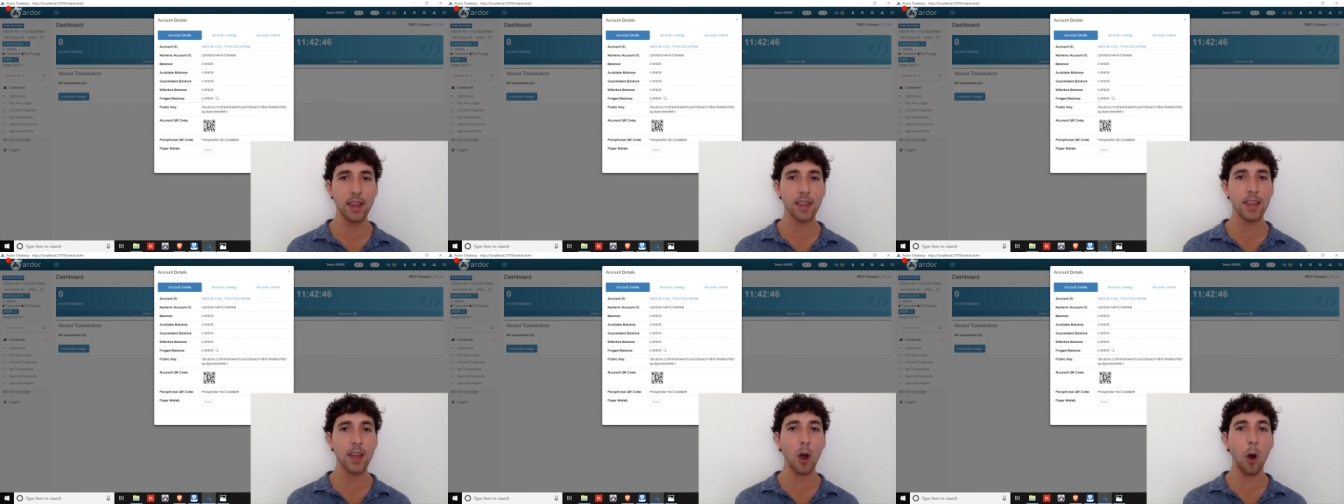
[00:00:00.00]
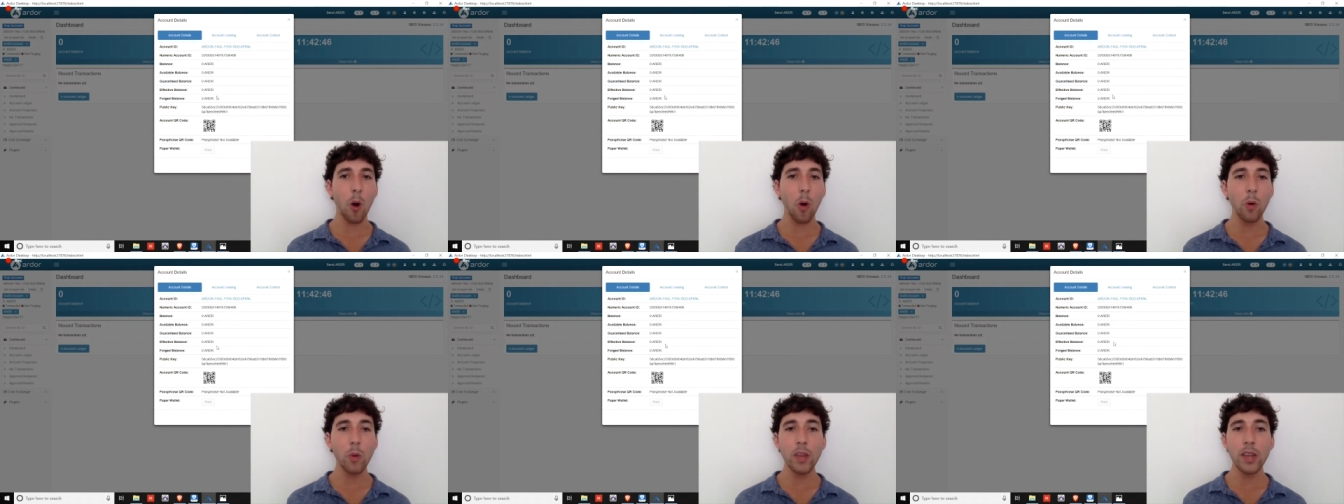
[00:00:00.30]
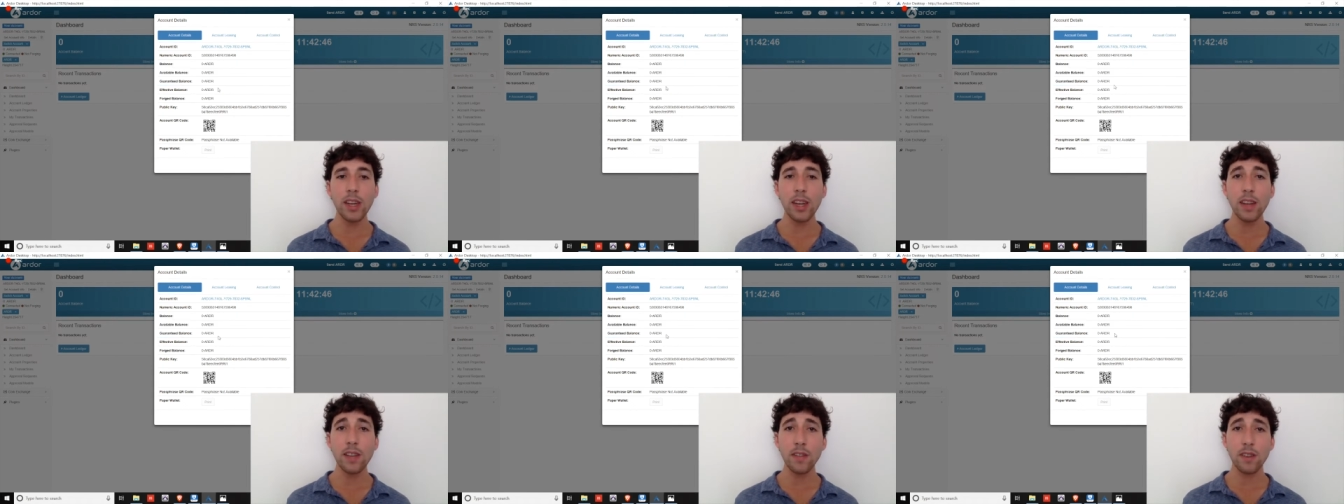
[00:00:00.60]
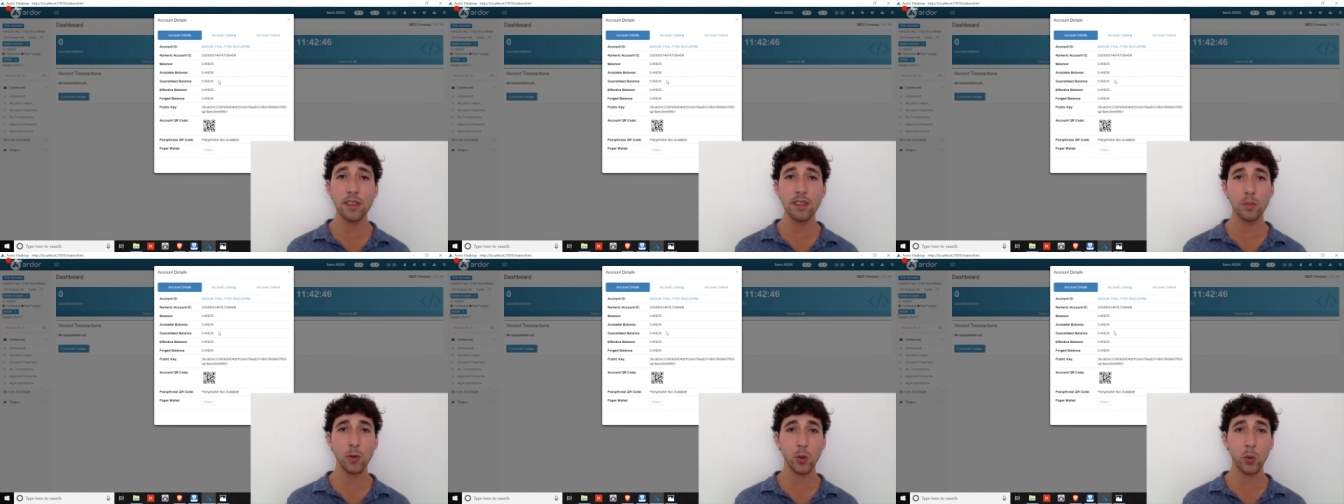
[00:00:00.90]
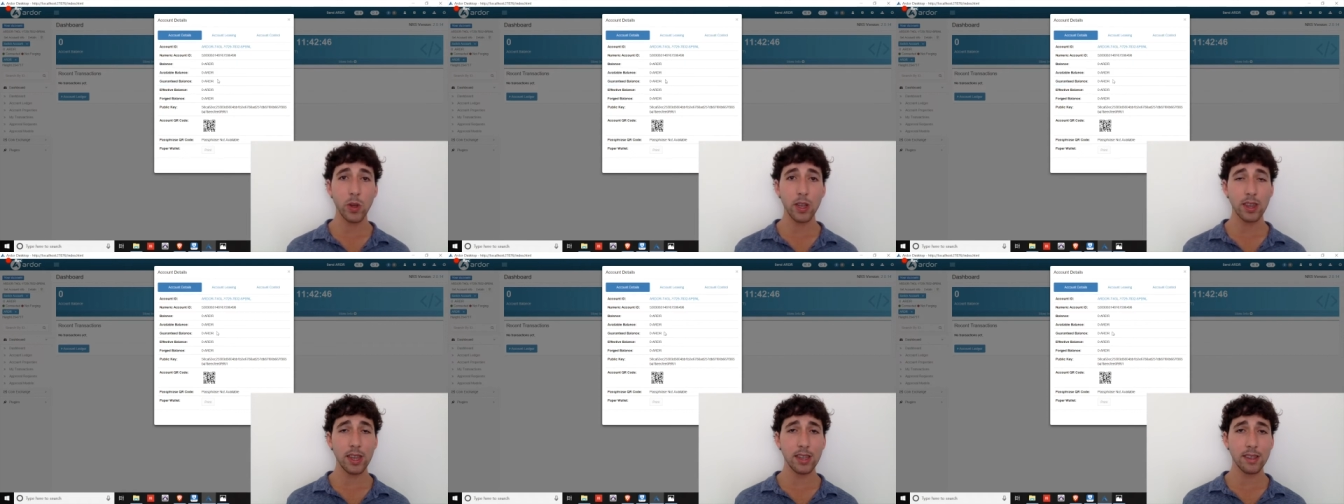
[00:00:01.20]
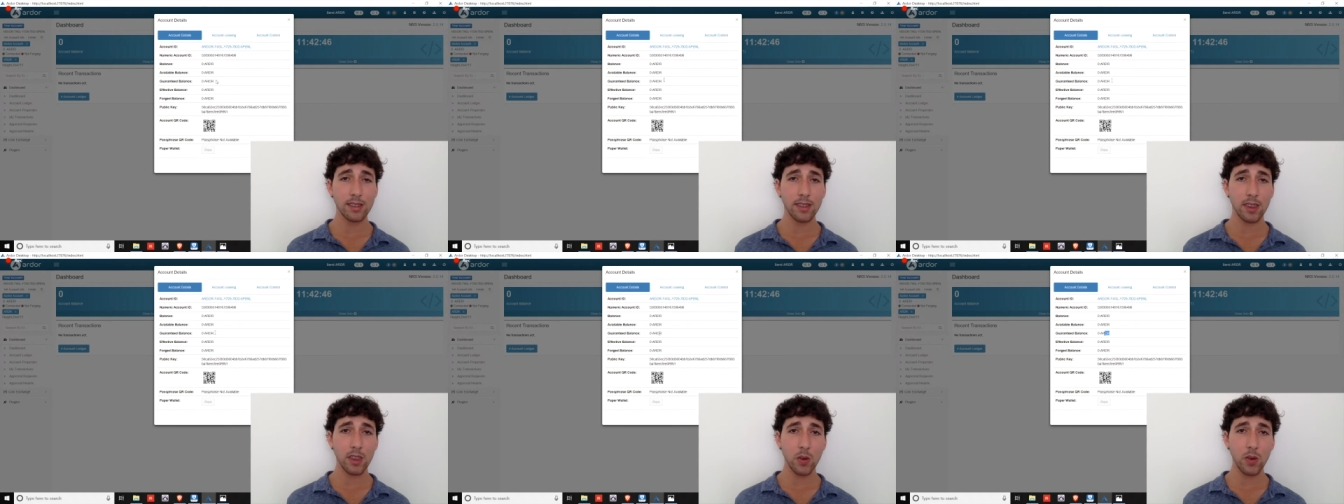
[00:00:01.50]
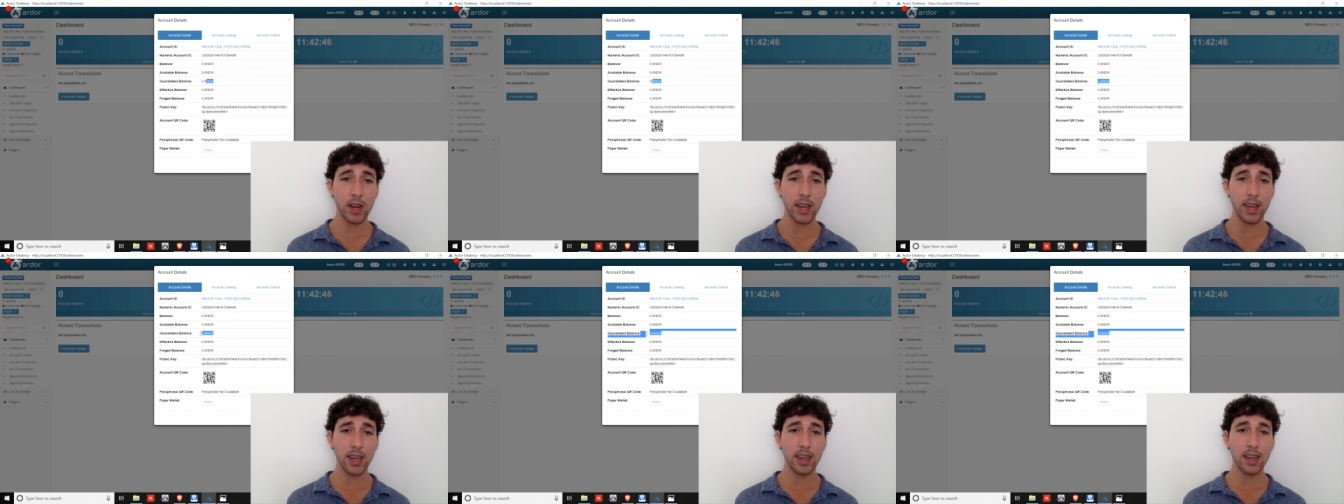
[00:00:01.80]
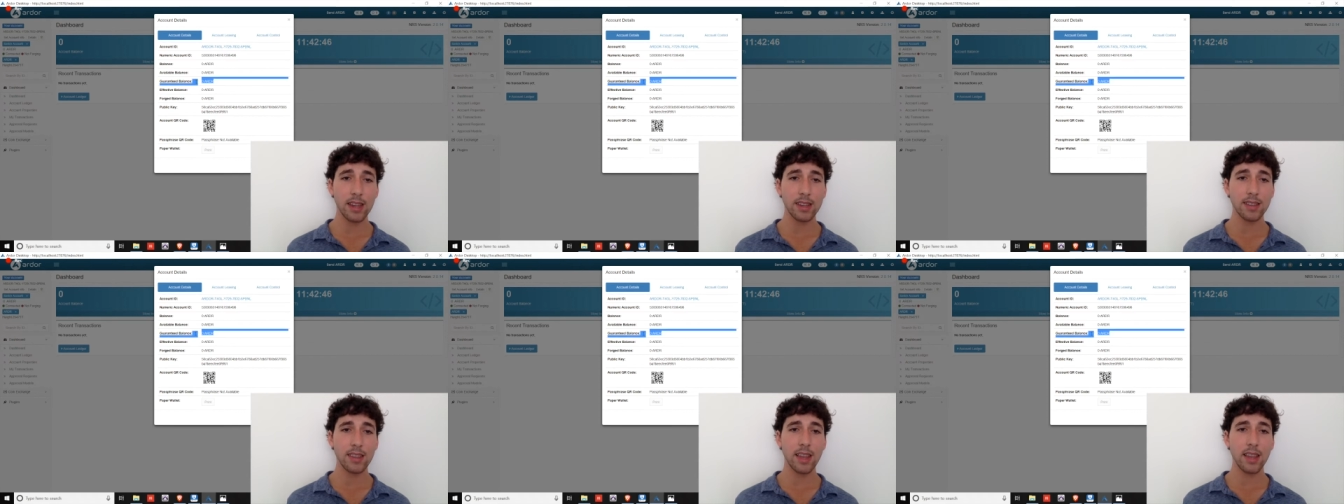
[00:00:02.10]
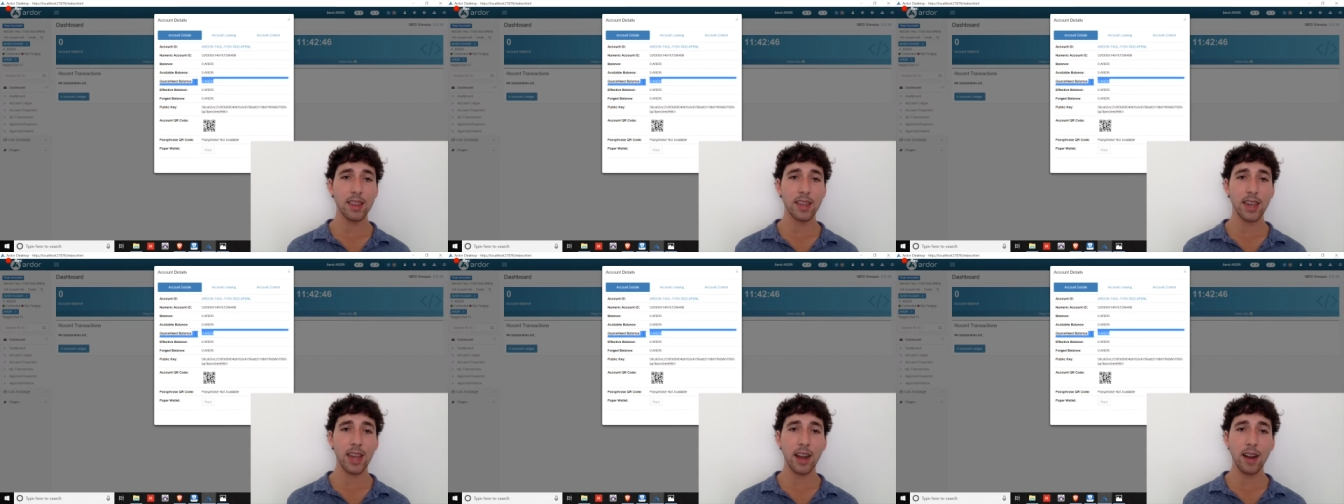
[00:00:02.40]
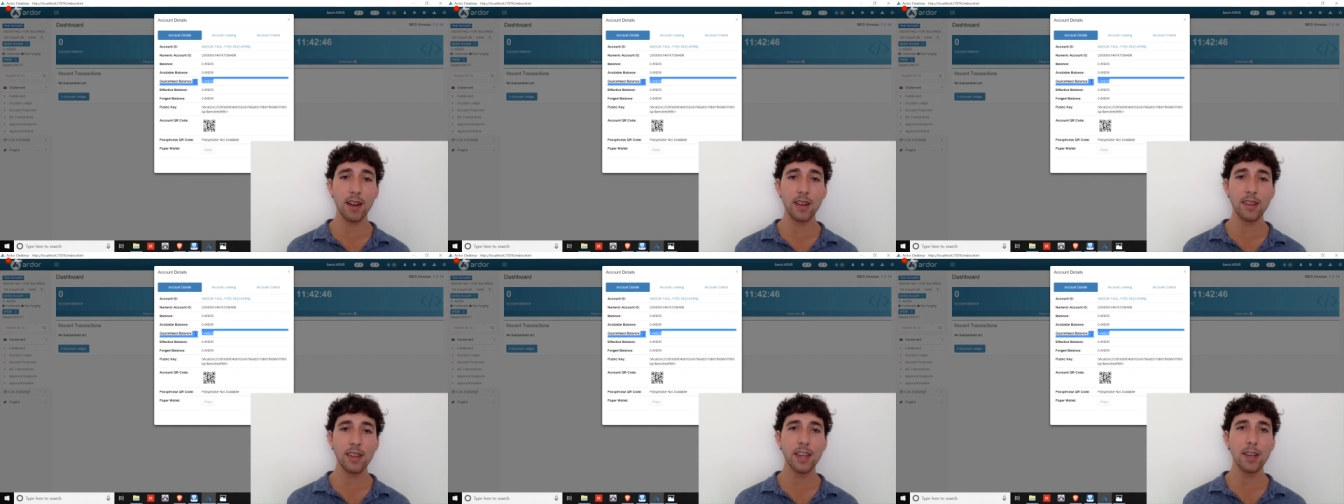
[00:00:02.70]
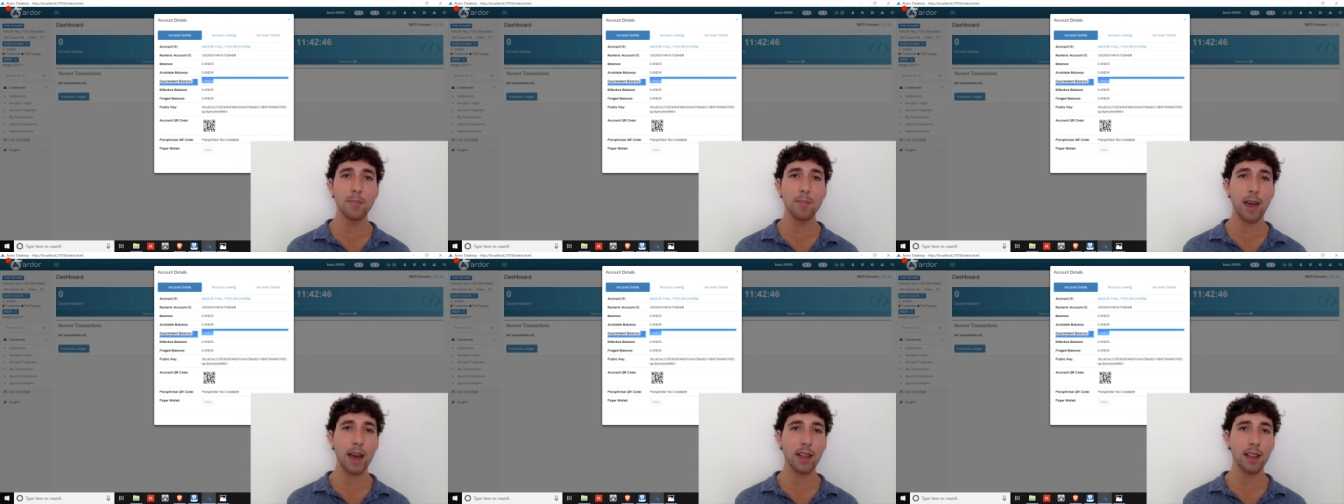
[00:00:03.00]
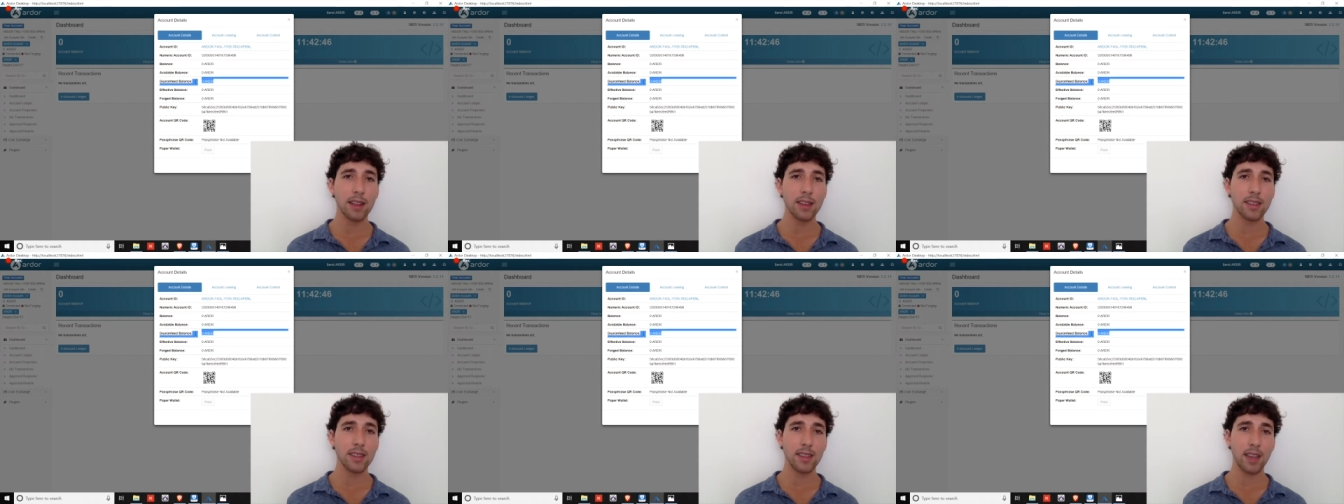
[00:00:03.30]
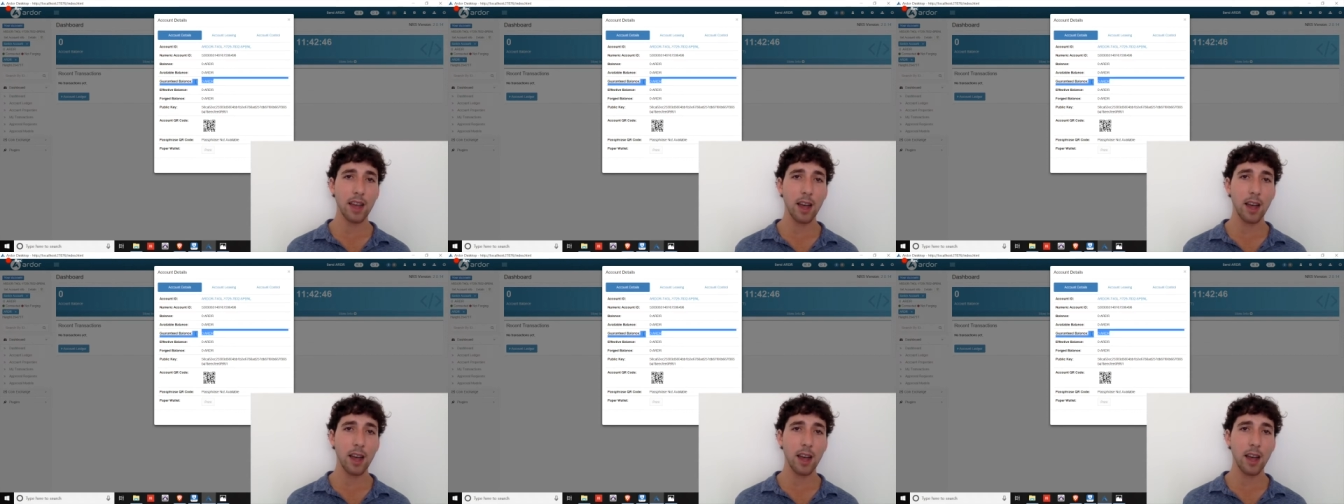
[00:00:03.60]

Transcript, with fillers: The only difference between these three is that the guaranteed balance